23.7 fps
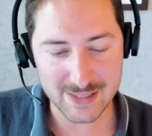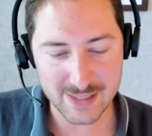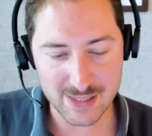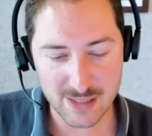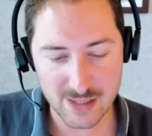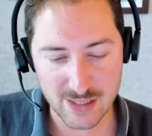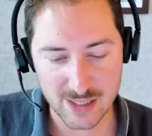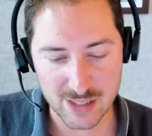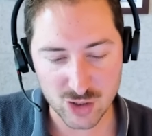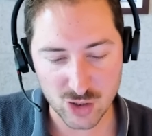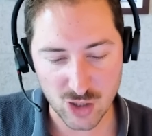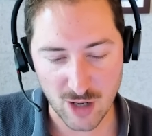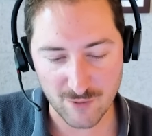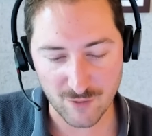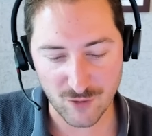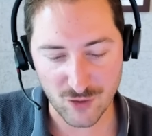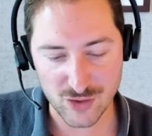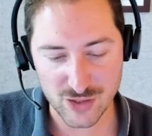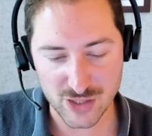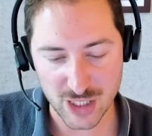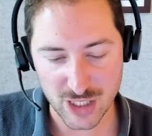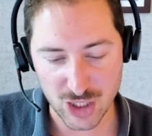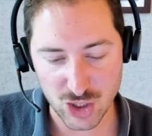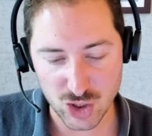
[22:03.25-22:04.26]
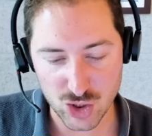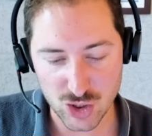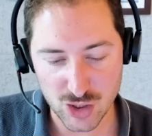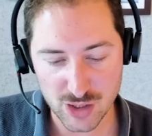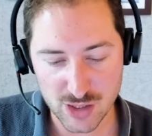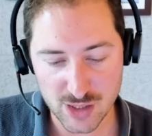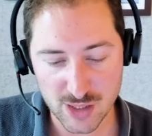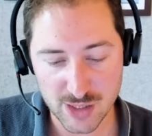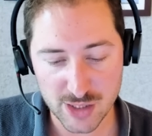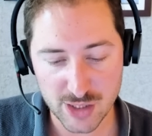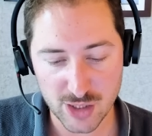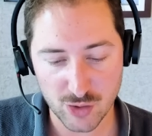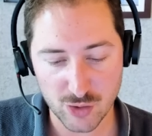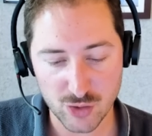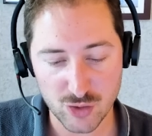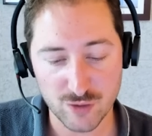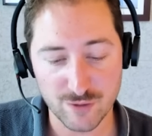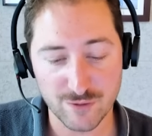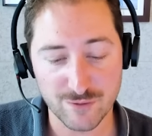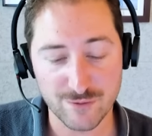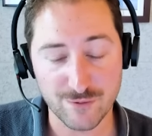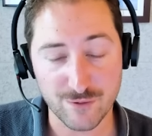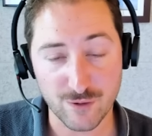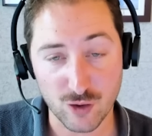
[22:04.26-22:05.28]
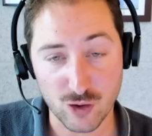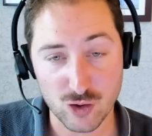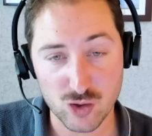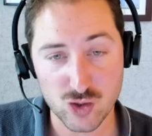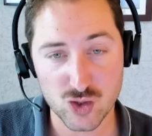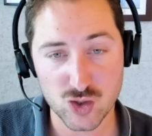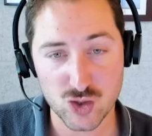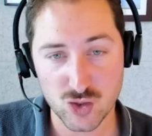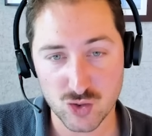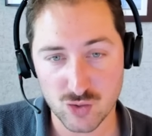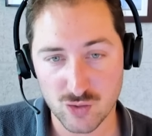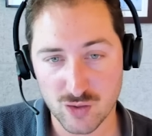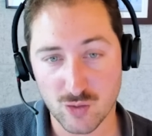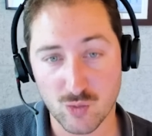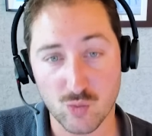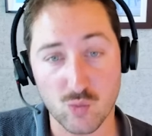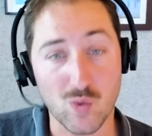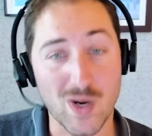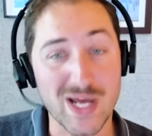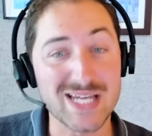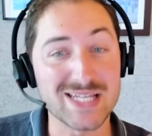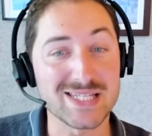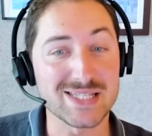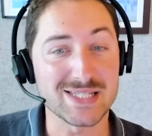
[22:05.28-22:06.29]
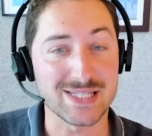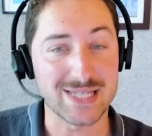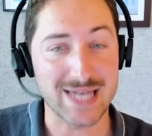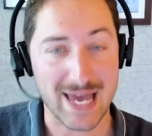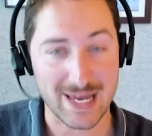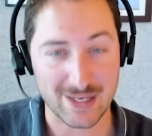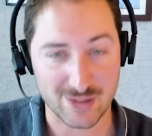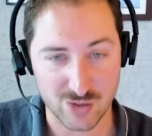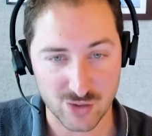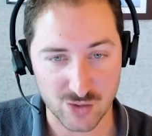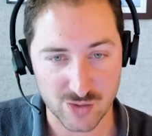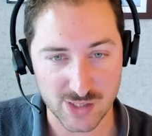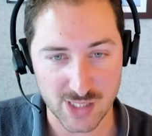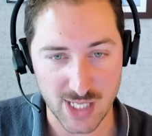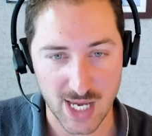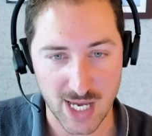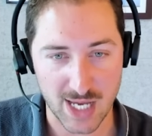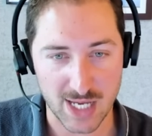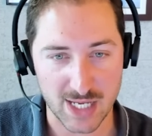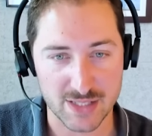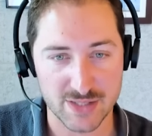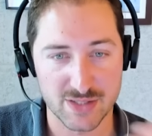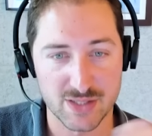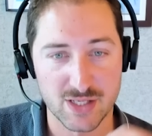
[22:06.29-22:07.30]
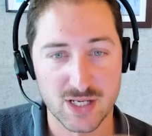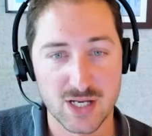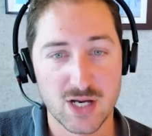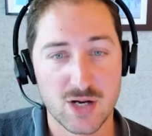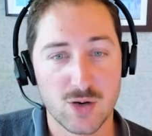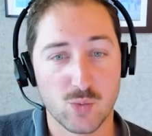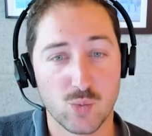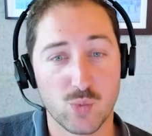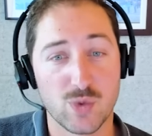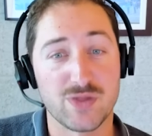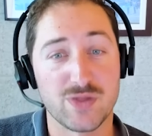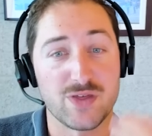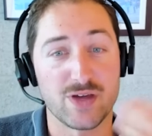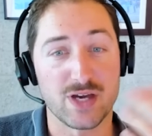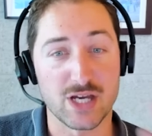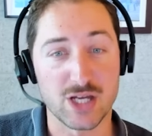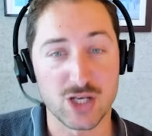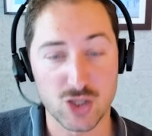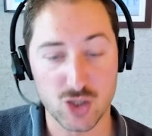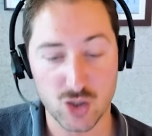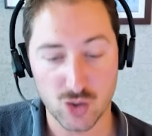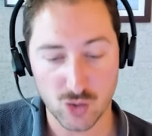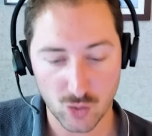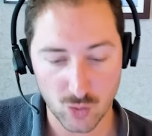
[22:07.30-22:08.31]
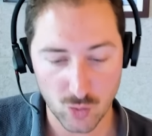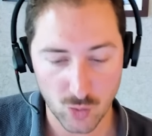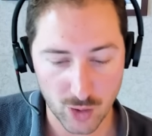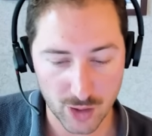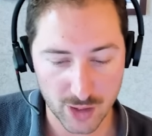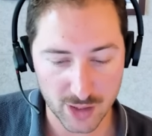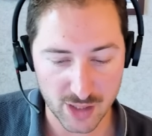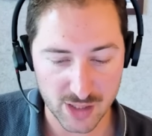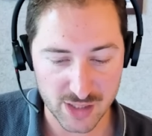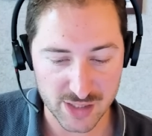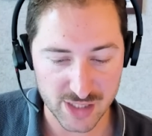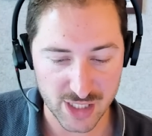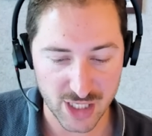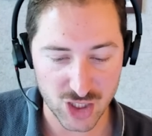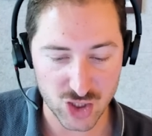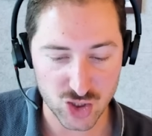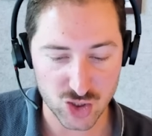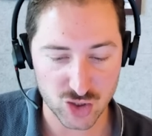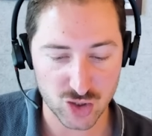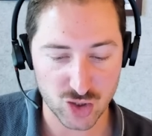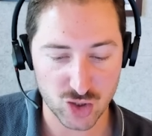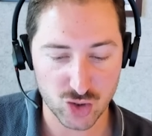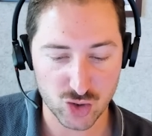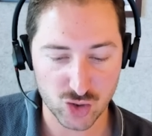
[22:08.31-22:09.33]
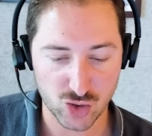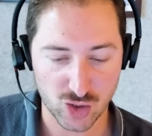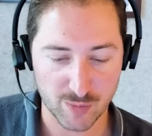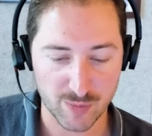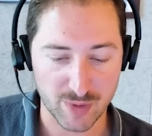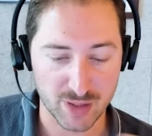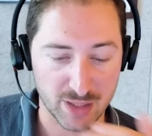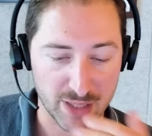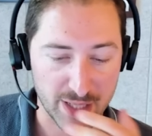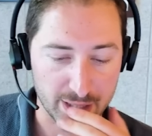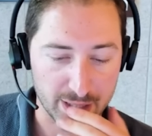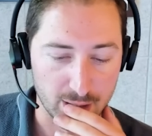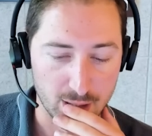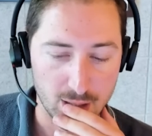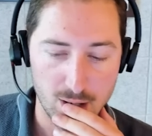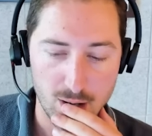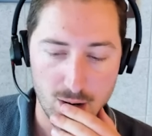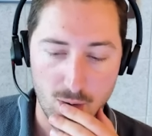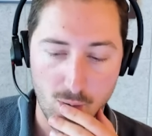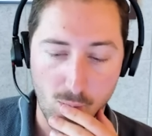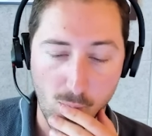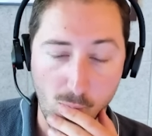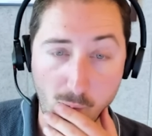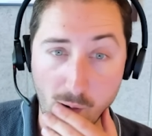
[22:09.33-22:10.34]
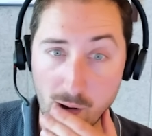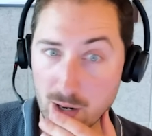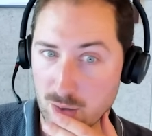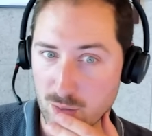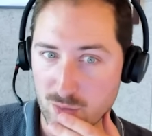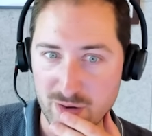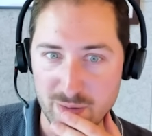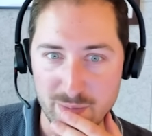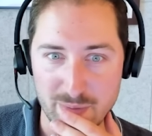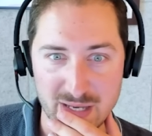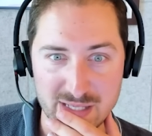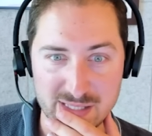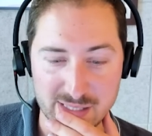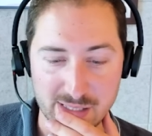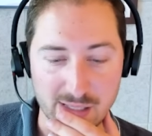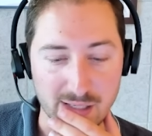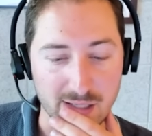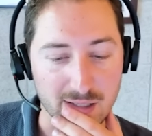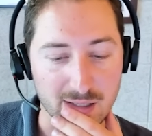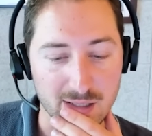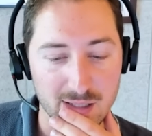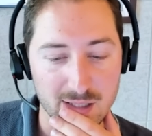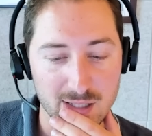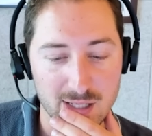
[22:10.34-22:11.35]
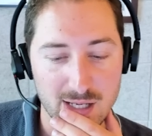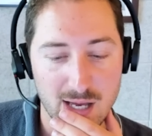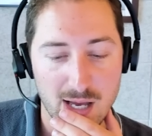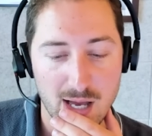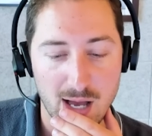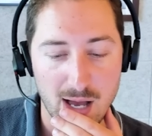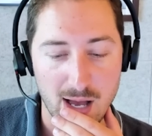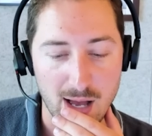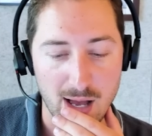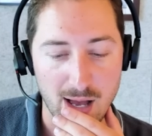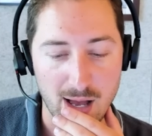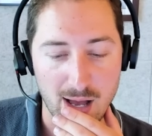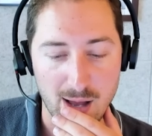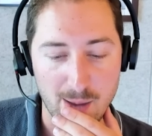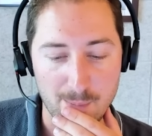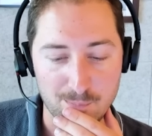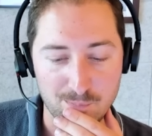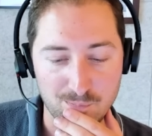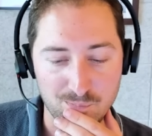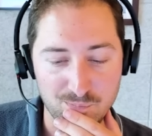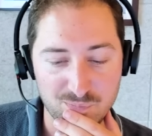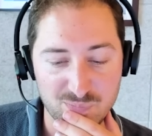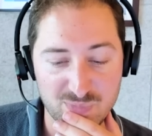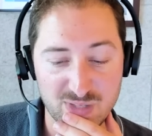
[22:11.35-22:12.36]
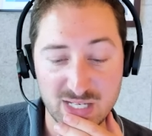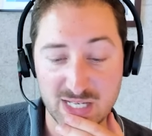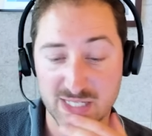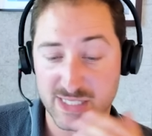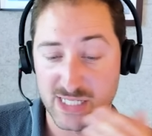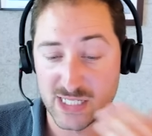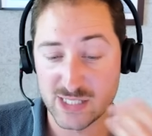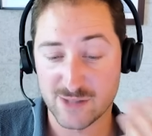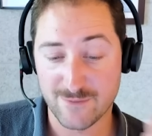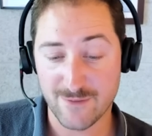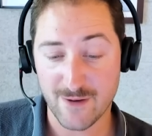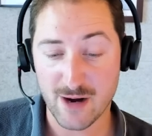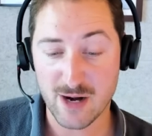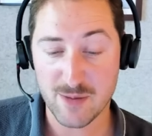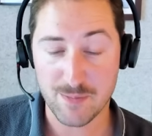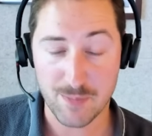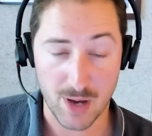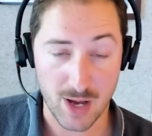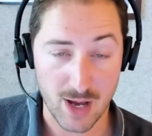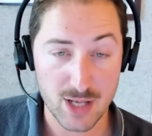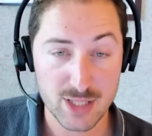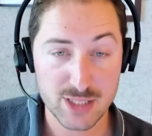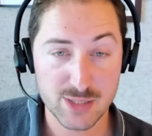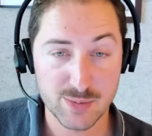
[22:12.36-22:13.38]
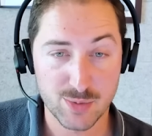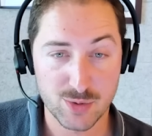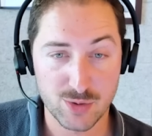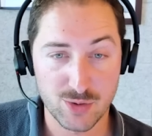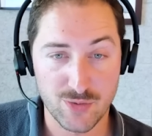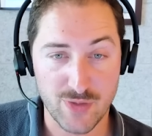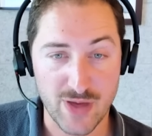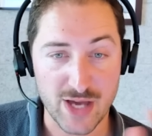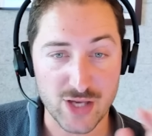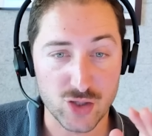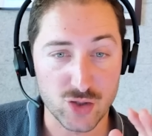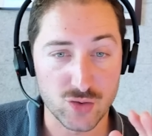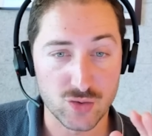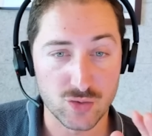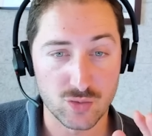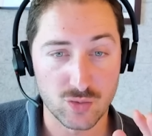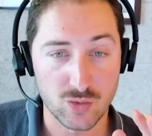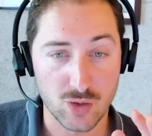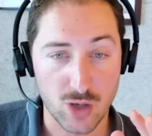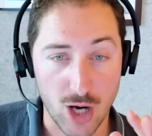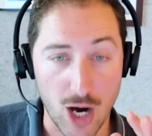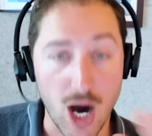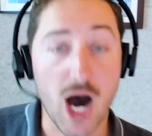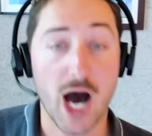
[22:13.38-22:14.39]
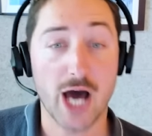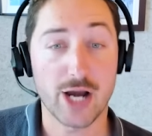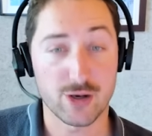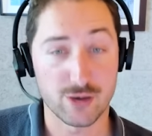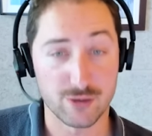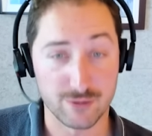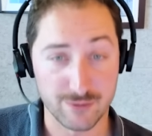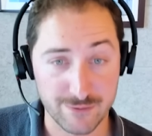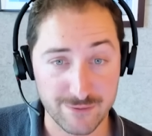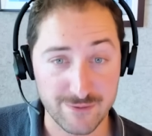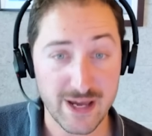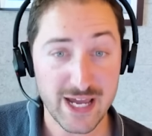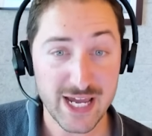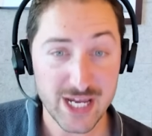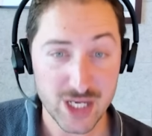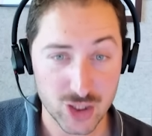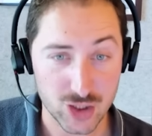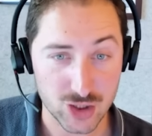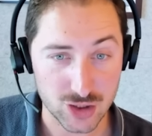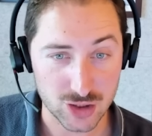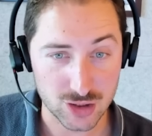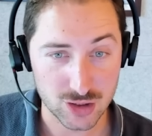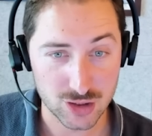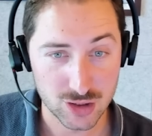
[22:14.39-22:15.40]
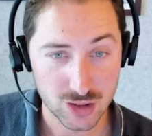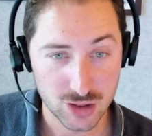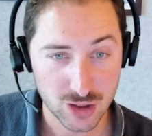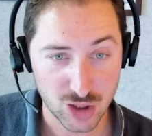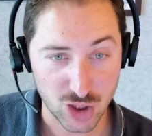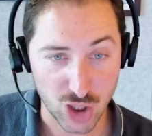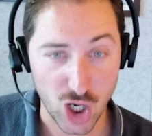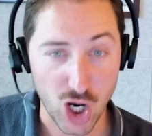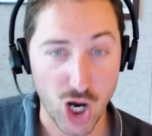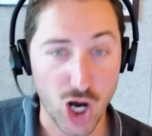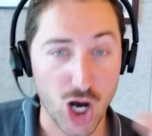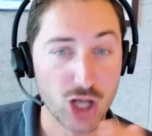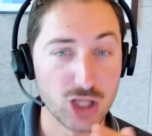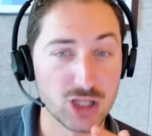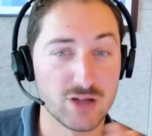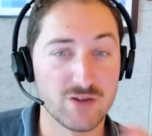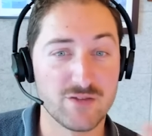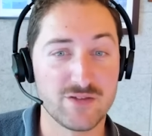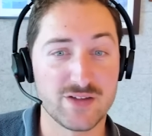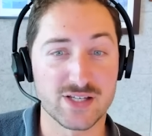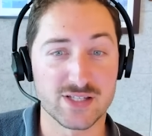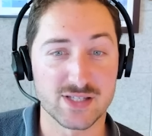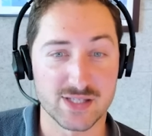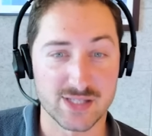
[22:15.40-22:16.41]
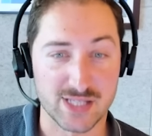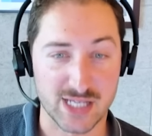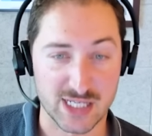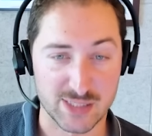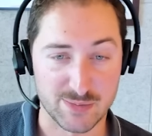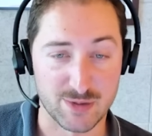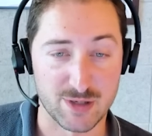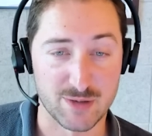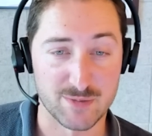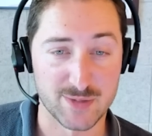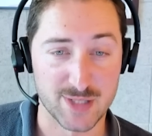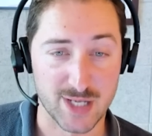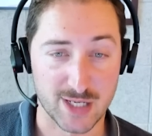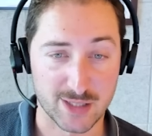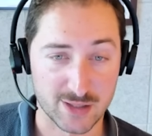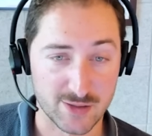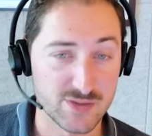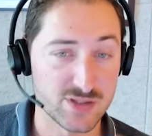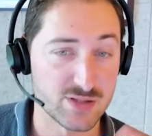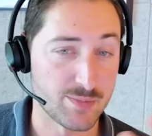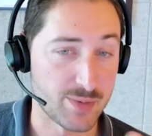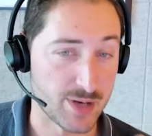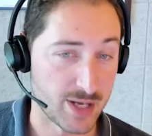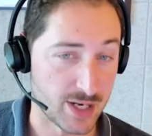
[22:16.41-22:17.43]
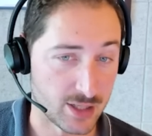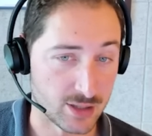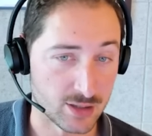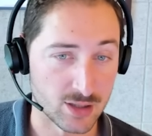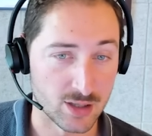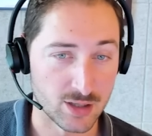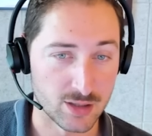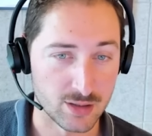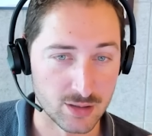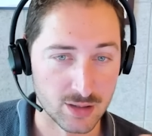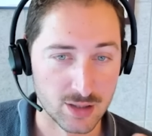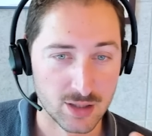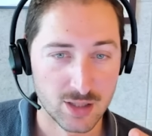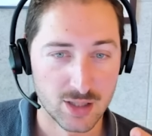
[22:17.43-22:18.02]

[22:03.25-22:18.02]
to these conversations until you first do the RACI exercise within your organization to determine like what are we missing? Because it's very possible that you auto fail all of these assessment objectives depending on